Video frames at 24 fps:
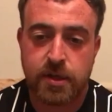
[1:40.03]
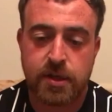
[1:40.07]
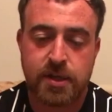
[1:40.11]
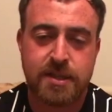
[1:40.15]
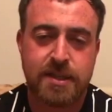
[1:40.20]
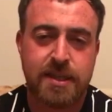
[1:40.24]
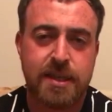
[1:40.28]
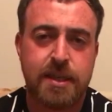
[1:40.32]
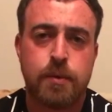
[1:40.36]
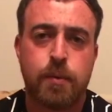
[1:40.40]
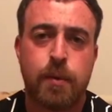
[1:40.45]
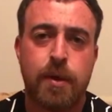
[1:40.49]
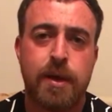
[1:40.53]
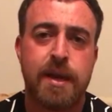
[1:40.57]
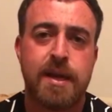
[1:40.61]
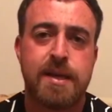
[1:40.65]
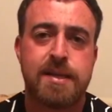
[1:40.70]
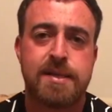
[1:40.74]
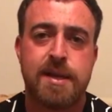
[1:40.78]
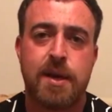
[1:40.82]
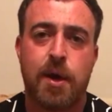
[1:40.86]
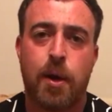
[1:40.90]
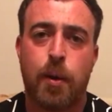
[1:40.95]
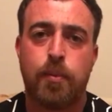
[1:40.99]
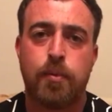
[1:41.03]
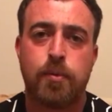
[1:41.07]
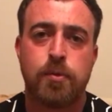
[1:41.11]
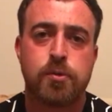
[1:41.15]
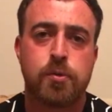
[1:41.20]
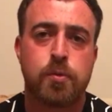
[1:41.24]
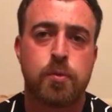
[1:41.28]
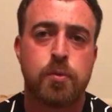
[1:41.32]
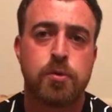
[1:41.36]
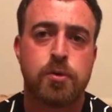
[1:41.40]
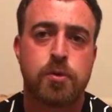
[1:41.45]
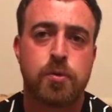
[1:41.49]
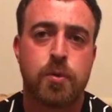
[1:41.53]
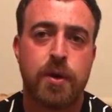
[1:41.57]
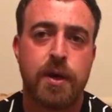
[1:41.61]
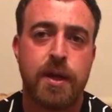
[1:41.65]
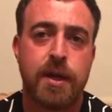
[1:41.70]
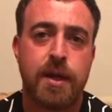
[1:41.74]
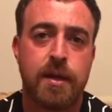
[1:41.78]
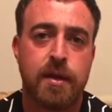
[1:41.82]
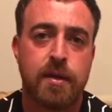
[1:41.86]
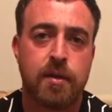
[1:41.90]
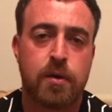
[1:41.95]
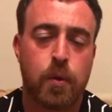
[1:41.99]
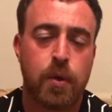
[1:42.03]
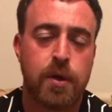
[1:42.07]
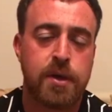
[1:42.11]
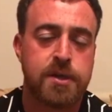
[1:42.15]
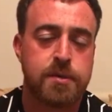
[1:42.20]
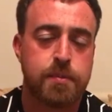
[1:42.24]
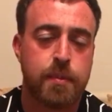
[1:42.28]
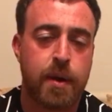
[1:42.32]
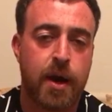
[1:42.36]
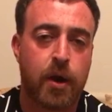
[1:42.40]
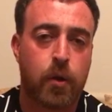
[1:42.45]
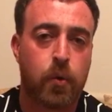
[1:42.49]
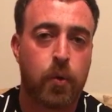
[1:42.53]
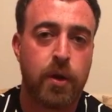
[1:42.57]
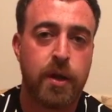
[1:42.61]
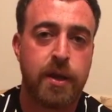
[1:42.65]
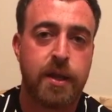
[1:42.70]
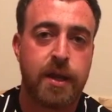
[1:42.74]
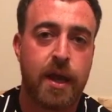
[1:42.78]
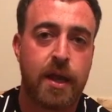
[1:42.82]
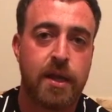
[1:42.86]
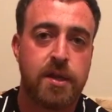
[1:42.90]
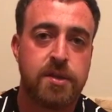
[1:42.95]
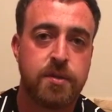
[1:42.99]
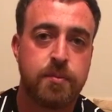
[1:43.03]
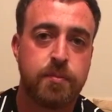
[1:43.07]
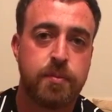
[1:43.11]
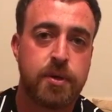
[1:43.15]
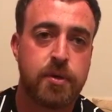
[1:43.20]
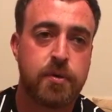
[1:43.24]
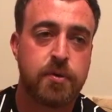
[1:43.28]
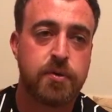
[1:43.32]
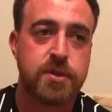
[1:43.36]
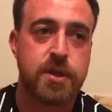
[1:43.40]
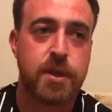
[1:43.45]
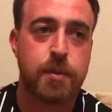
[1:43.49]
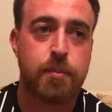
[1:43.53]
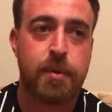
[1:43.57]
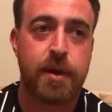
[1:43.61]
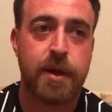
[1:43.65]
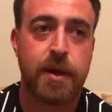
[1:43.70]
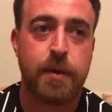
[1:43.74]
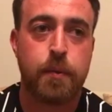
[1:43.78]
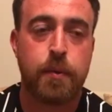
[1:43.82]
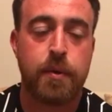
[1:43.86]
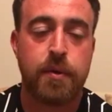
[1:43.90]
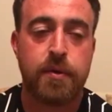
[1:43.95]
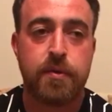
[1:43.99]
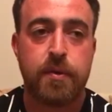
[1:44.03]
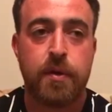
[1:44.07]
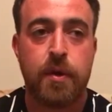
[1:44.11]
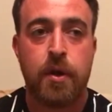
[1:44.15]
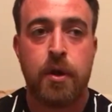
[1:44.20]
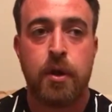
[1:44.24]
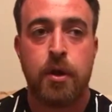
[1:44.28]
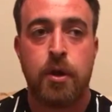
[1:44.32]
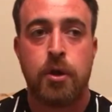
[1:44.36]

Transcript: I could see the way they set up was was quite quite smart, quite intelligent because they played with